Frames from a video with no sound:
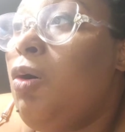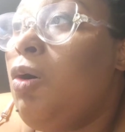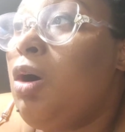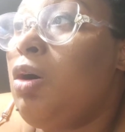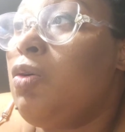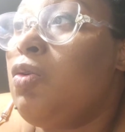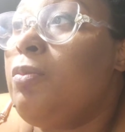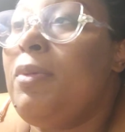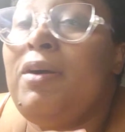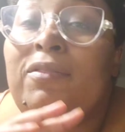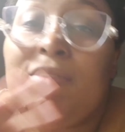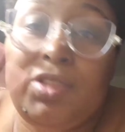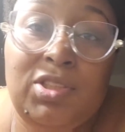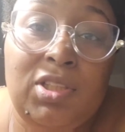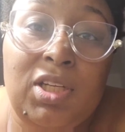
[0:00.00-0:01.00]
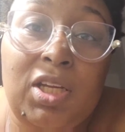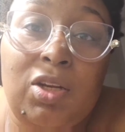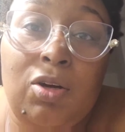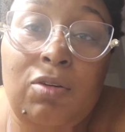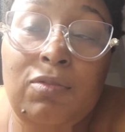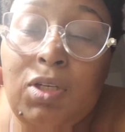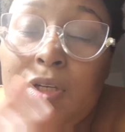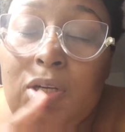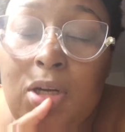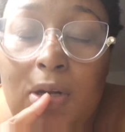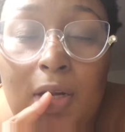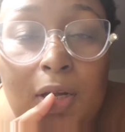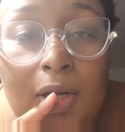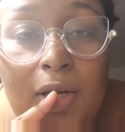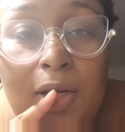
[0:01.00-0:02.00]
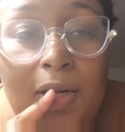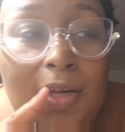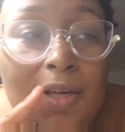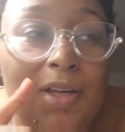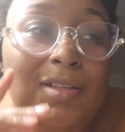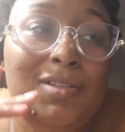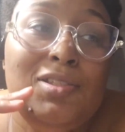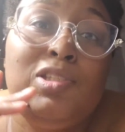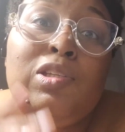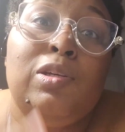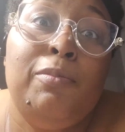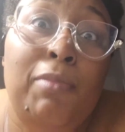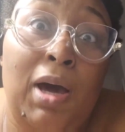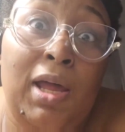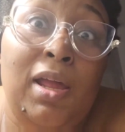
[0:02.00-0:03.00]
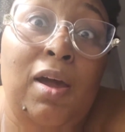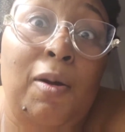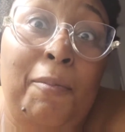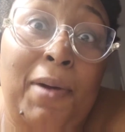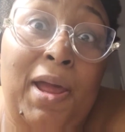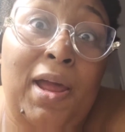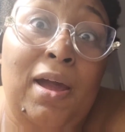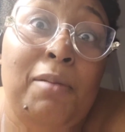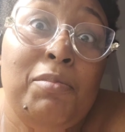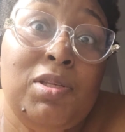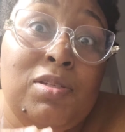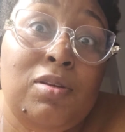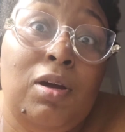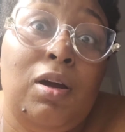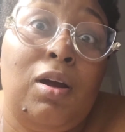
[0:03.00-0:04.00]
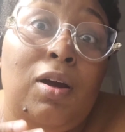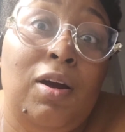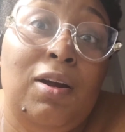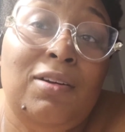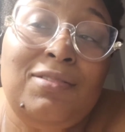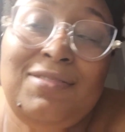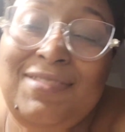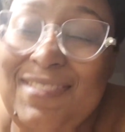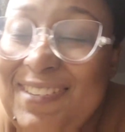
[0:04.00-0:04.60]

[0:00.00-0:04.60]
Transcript: or whomever took it over, to buy out my Amazon cart.